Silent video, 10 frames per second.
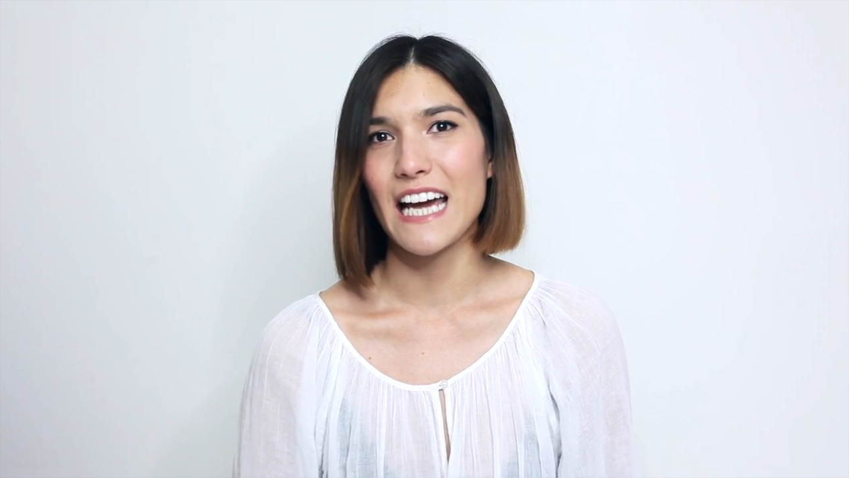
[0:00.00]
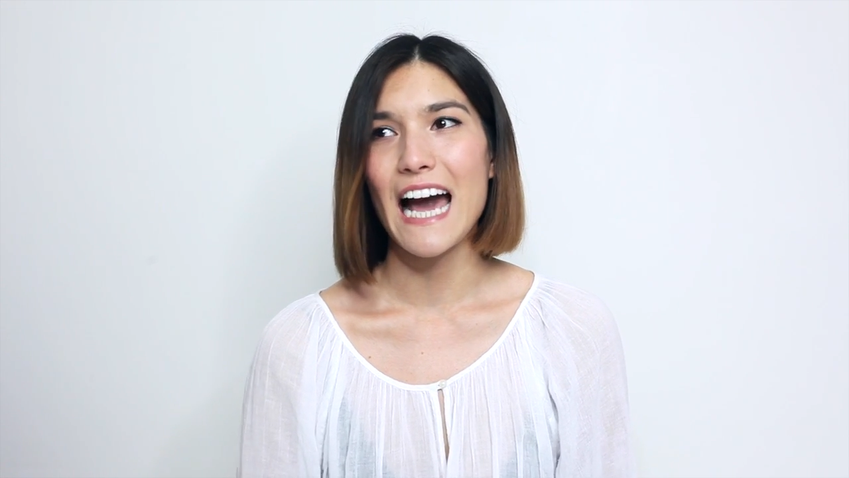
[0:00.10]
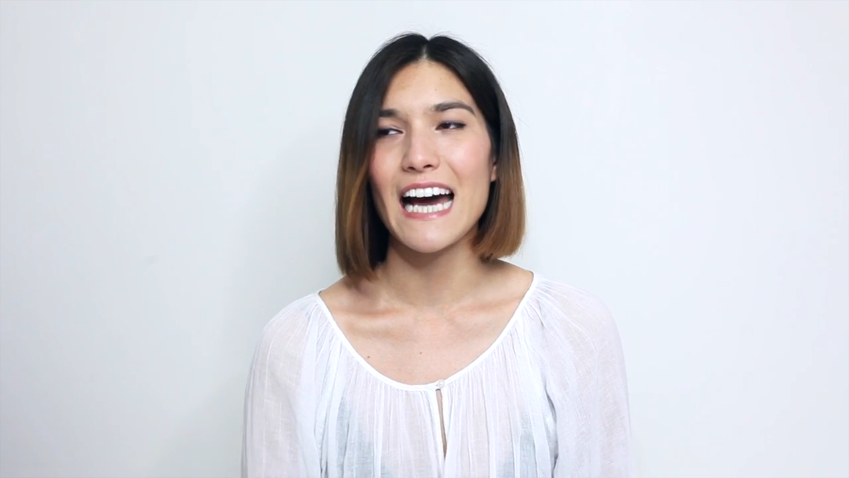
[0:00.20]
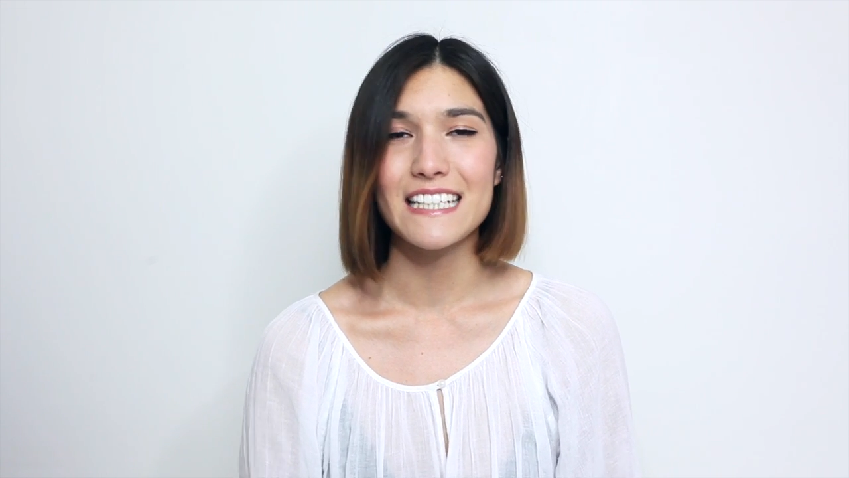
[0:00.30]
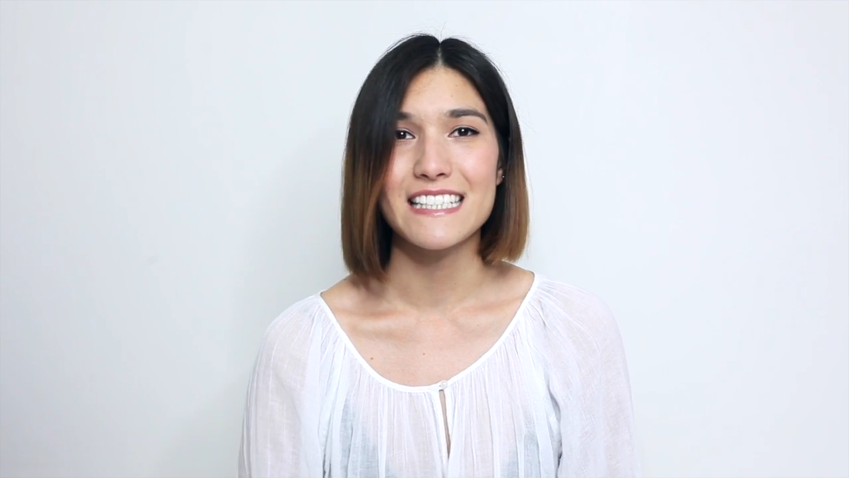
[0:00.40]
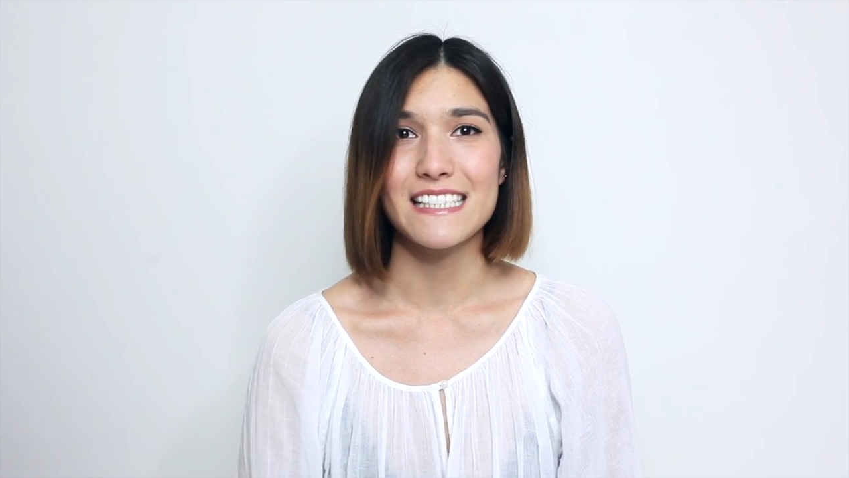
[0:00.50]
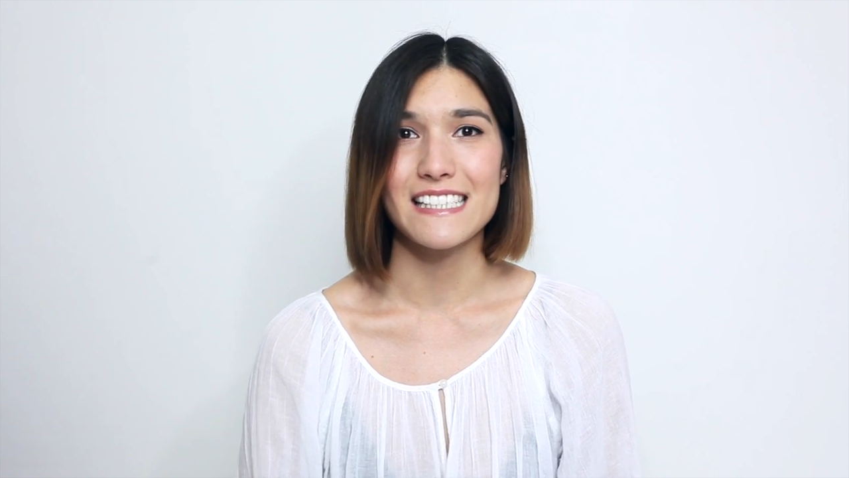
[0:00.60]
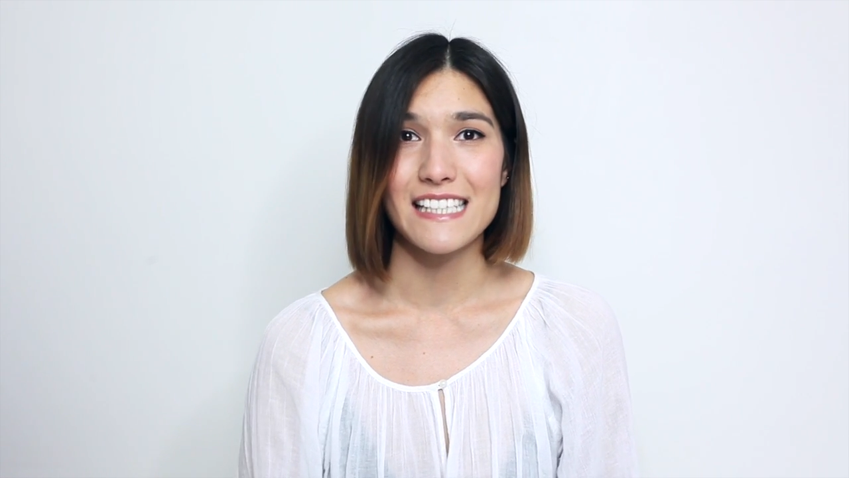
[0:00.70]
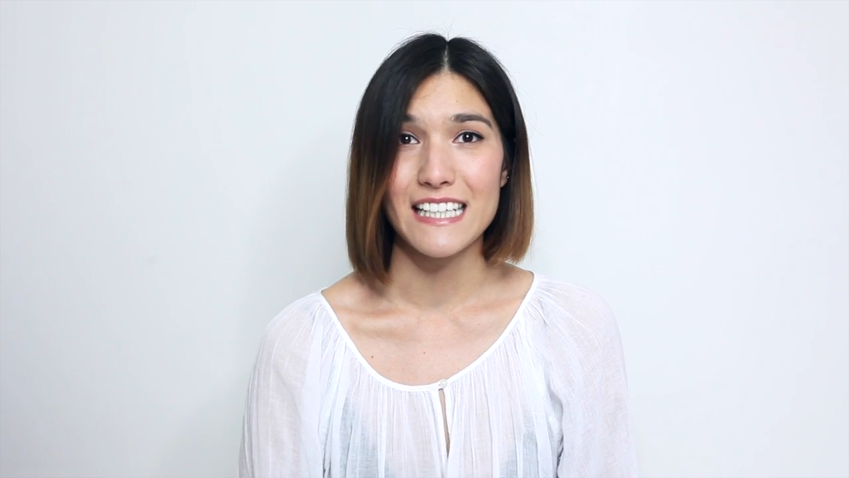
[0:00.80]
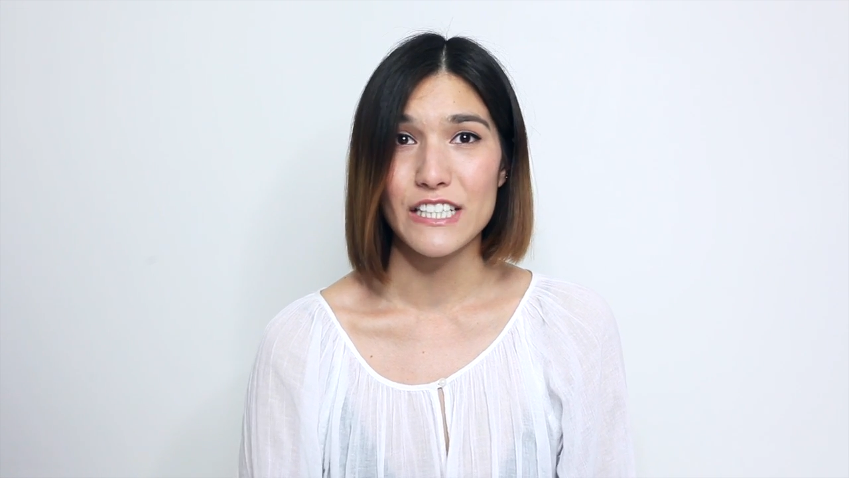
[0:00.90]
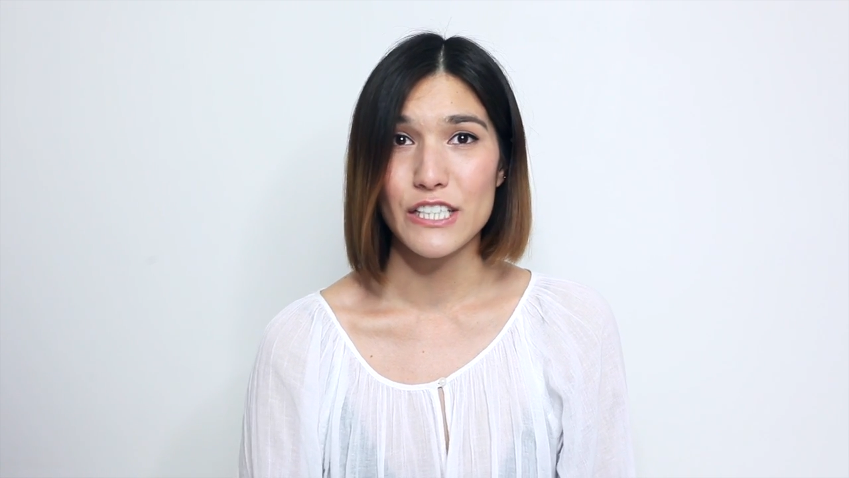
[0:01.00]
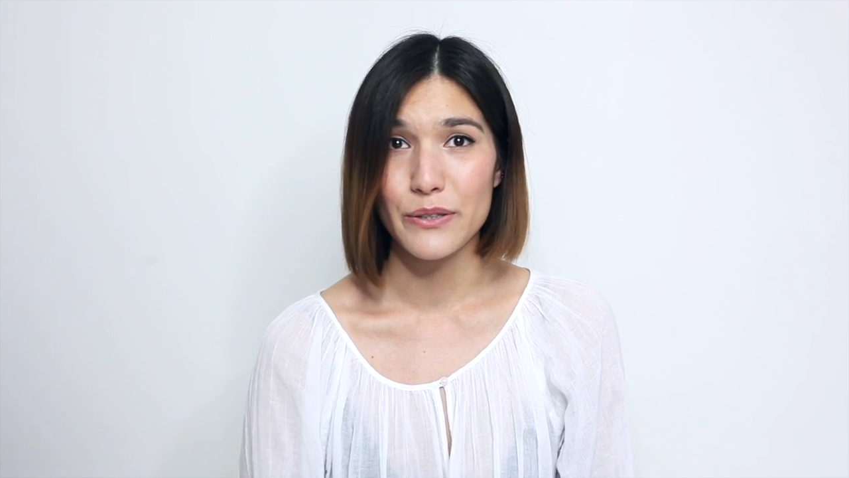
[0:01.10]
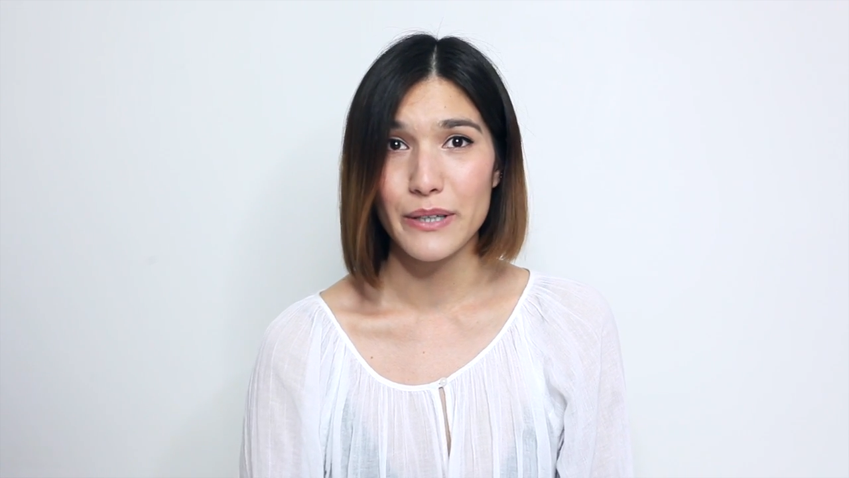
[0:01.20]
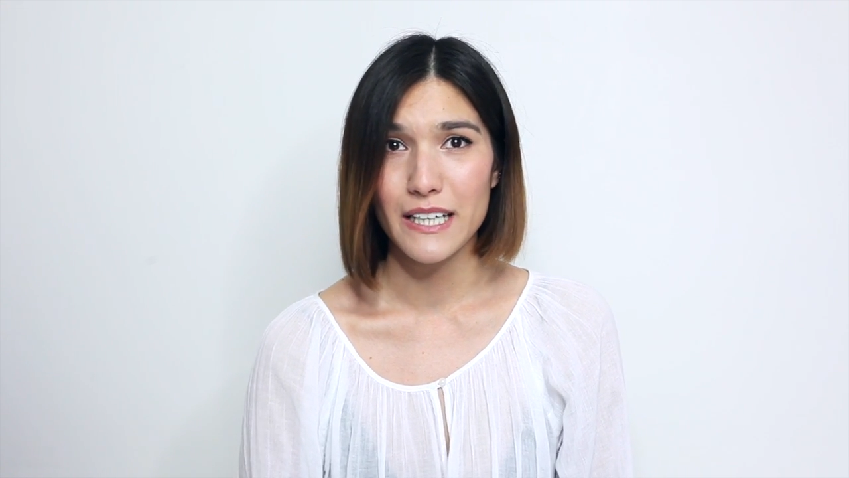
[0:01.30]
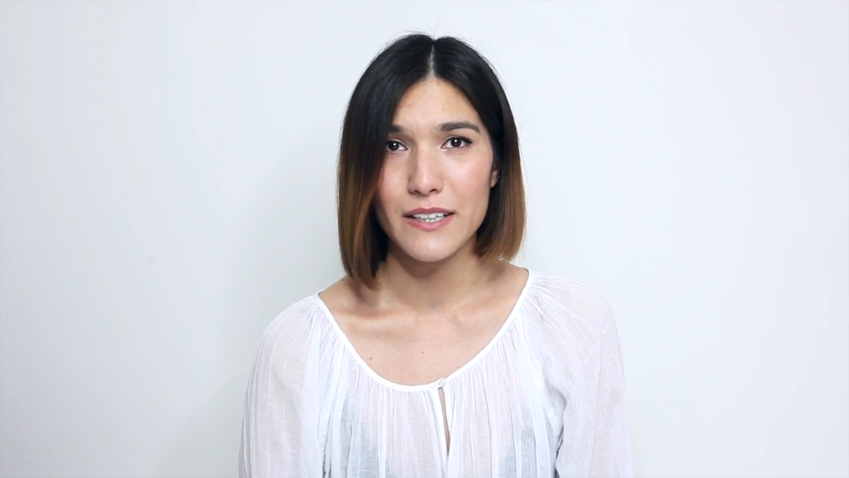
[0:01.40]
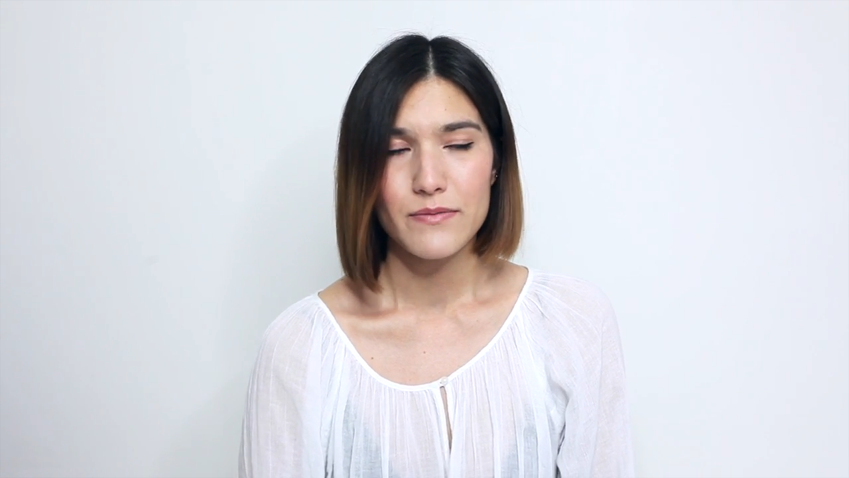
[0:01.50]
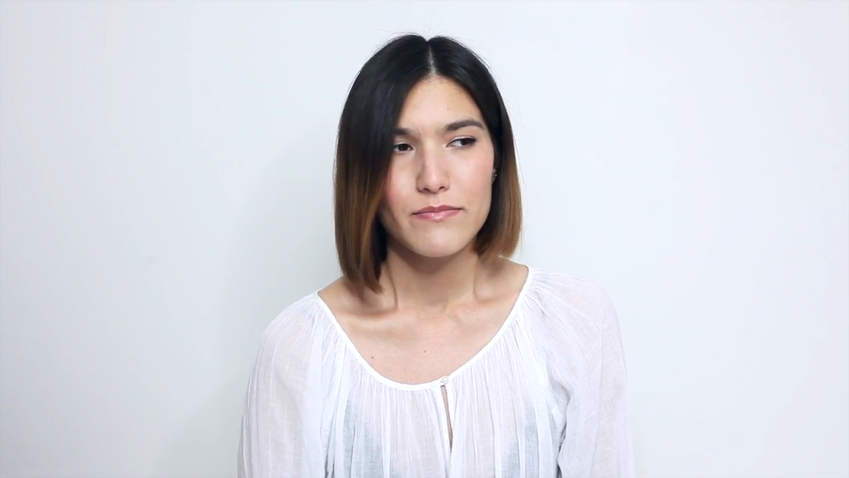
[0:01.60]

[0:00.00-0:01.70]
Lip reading: had to stick to it.